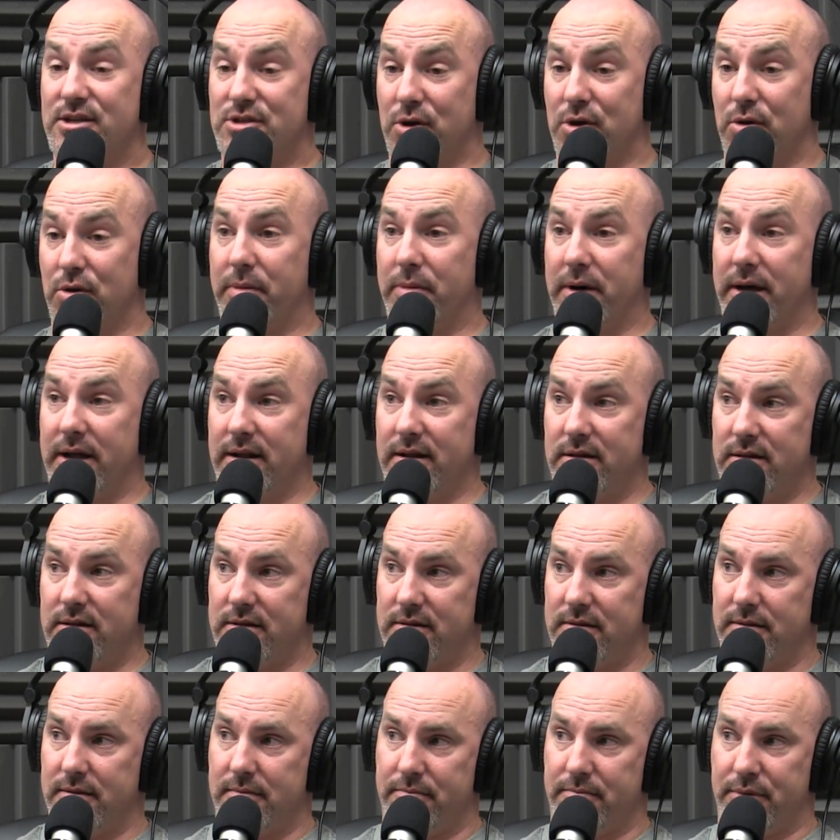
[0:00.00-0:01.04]
so, but
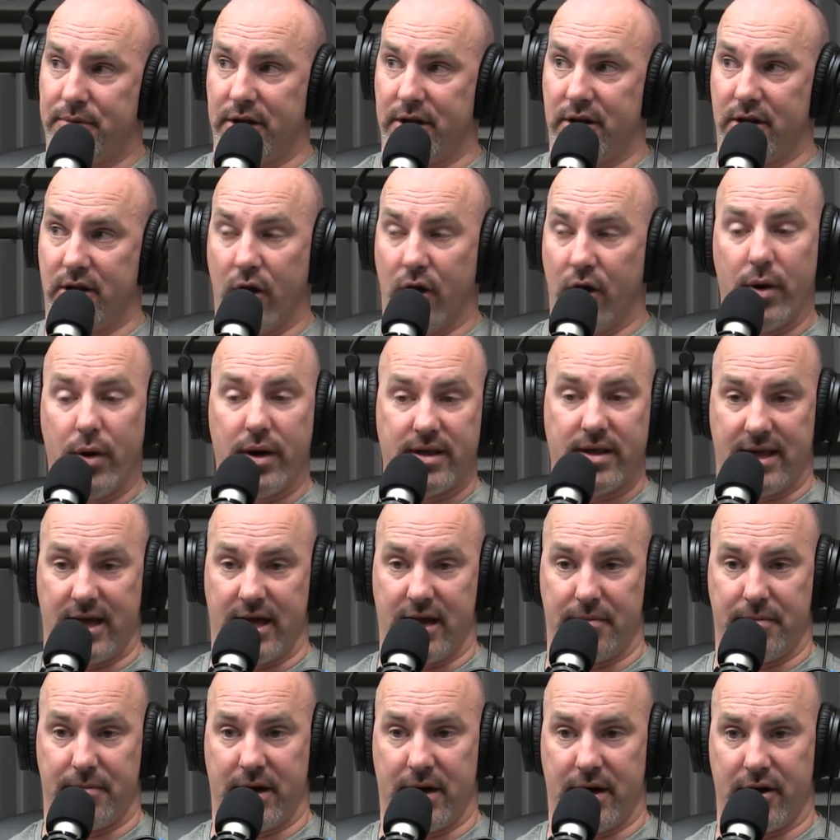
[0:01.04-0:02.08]
but knowing
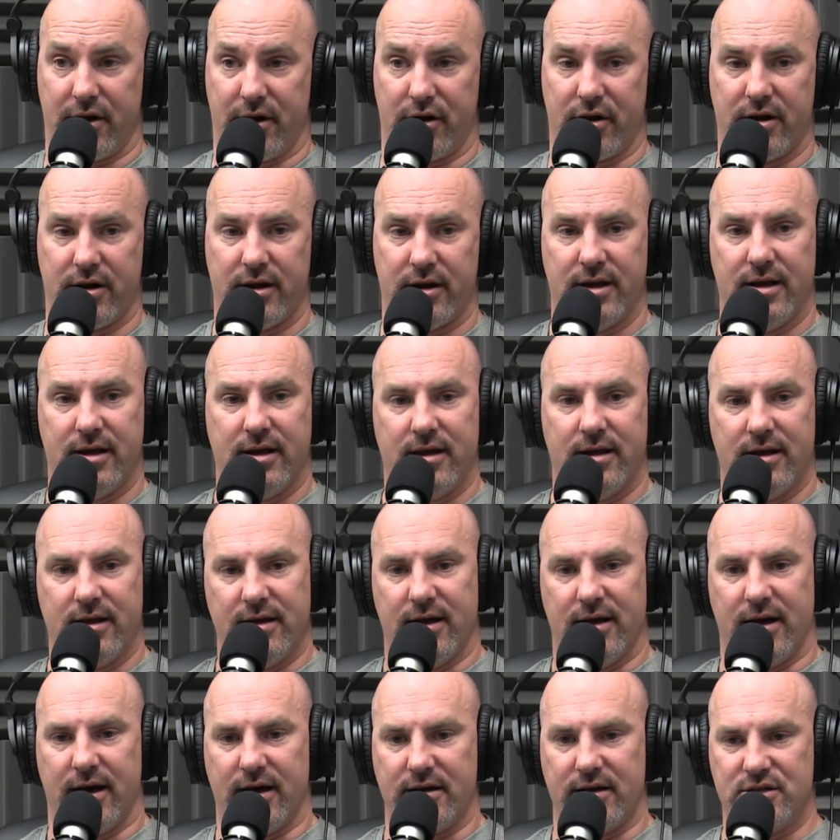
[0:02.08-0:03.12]
that about her
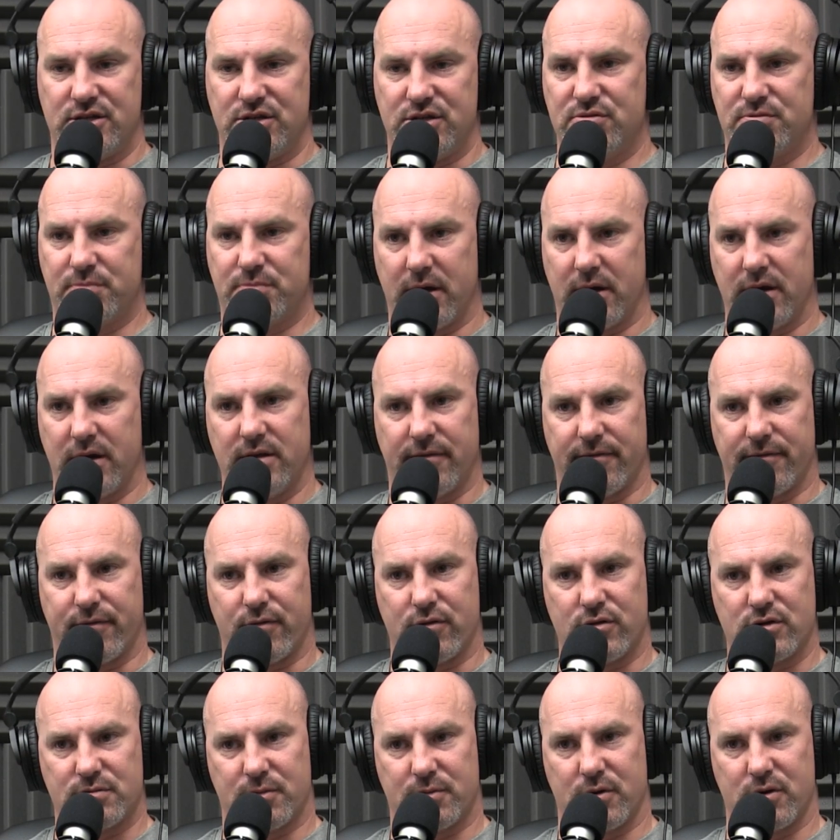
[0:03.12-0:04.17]
uh, she was probably the
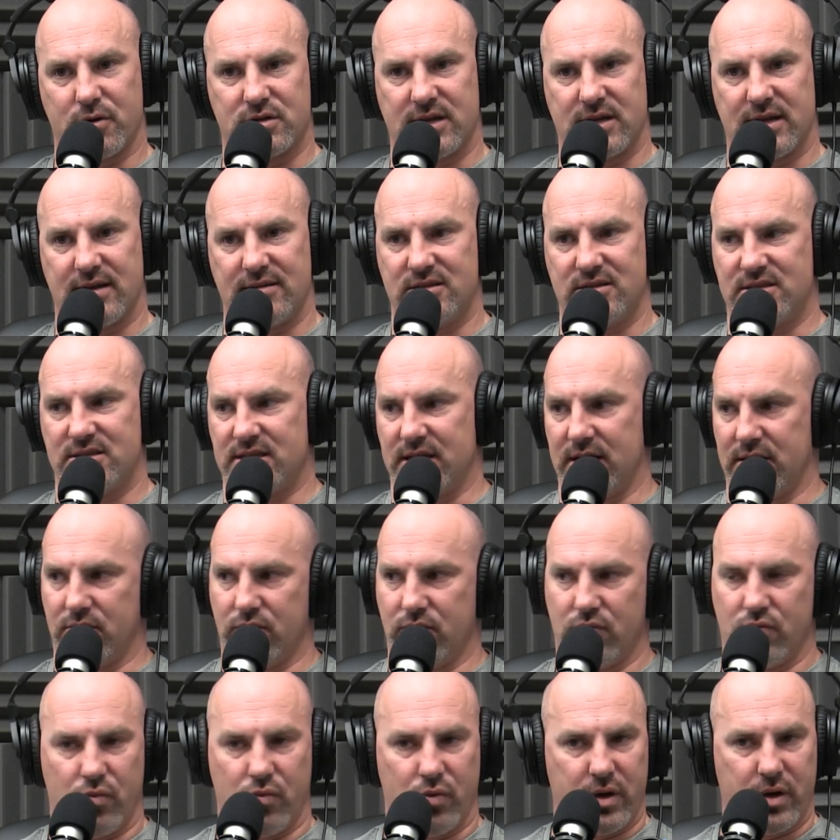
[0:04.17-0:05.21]
first person I just said,
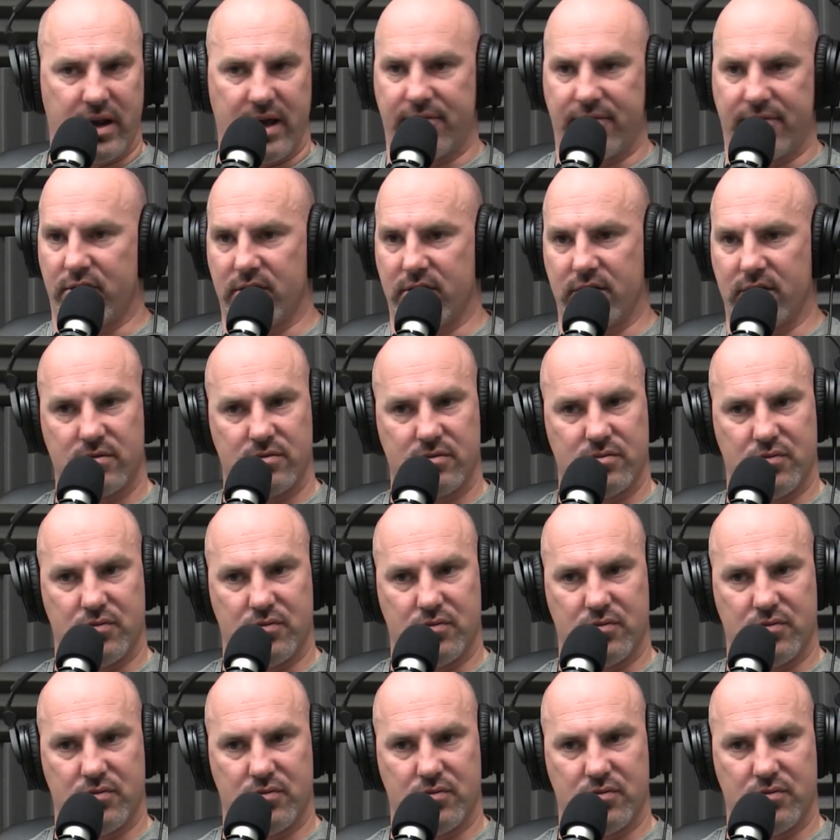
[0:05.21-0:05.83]
whatever,